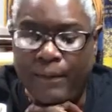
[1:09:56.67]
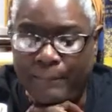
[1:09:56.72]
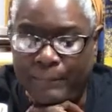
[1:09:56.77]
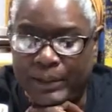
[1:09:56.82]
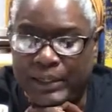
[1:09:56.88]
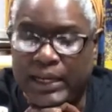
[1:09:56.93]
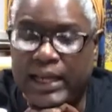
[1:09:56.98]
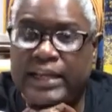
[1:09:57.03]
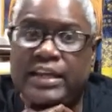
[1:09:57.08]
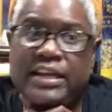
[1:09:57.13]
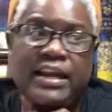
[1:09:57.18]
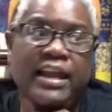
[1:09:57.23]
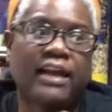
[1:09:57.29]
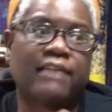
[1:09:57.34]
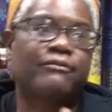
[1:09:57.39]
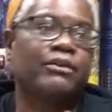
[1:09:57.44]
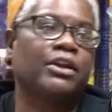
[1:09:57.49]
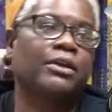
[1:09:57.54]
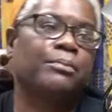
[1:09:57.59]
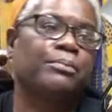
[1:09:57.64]
but I didn't
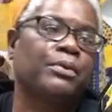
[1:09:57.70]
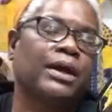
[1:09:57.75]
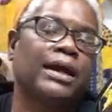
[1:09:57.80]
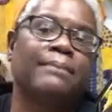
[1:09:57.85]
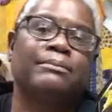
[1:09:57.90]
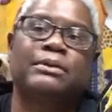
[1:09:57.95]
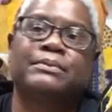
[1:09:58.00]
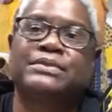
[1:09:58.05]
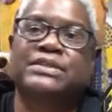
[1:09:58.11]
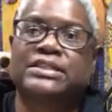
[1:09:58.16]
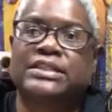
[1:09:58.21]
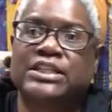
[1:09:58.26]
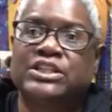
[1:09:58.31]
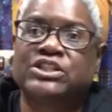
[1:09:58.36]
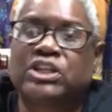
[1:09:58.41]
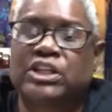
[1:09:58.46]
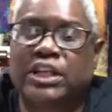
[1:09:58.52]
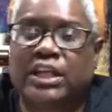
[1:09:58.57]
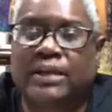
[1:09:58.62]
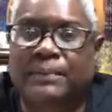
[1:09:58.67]
have any problem
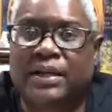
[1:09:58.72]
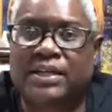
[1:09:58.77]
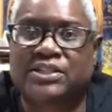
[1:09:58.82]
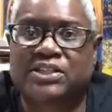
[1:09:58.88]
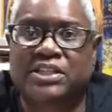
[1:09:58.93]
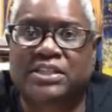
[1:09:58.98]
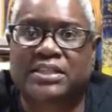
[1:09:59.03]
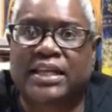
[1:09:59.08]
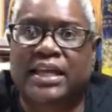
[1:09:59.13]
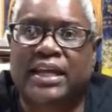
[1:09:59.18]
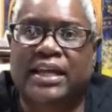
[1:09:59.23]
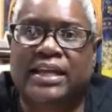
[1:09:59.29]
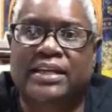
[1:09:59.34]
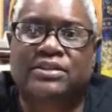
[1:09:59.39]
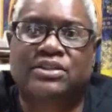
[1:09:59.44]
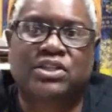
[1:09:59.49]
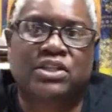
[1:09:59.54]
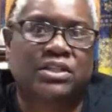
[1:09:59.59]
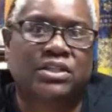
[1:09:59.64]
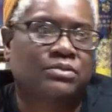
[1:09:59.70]
stitching them. I just
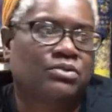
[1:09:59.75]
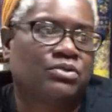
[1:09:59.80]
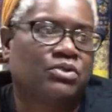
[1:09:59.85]
had to